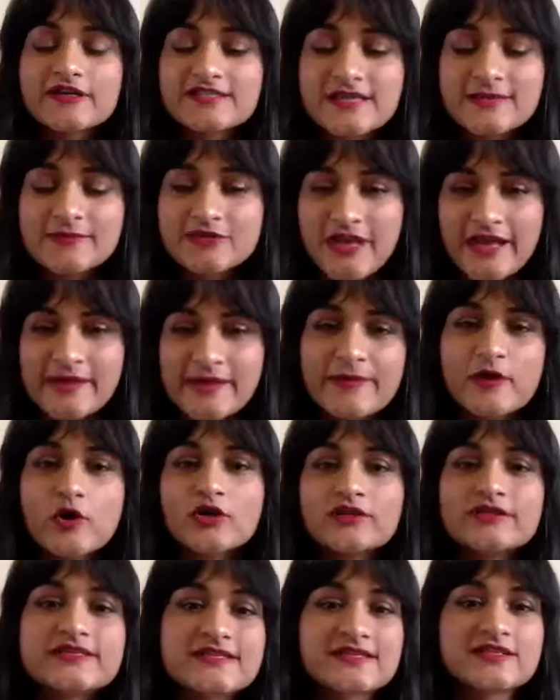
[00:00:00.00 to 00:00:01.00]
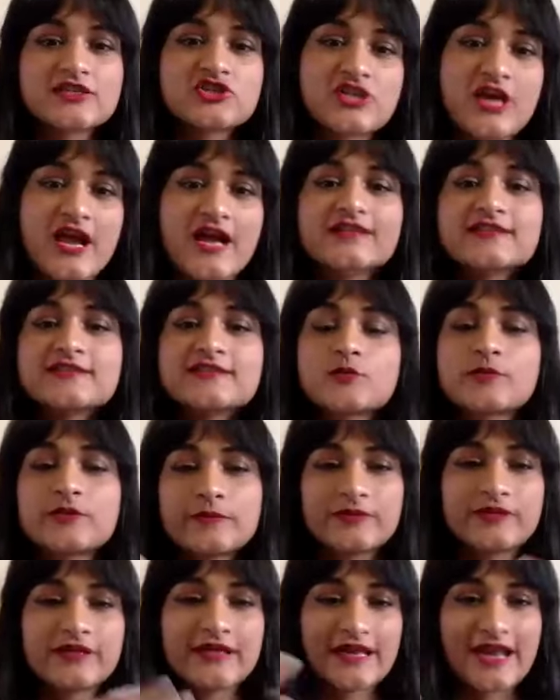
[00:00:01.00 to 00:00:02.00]
because I'm typing all this in the chat so
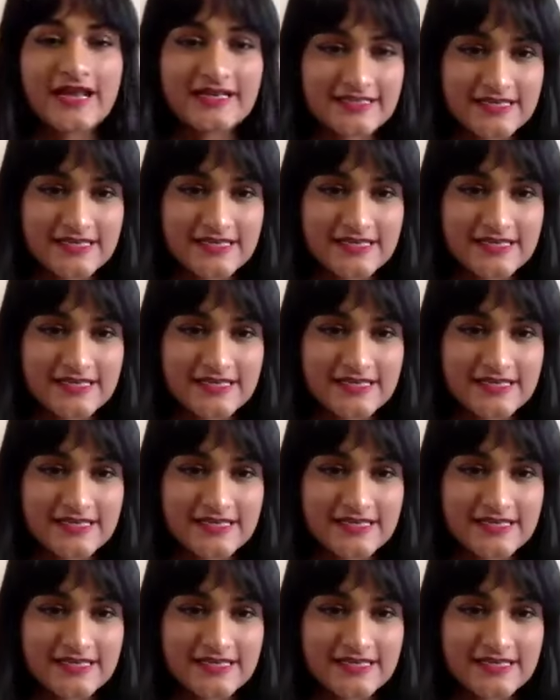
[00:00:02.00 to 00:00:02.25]
people can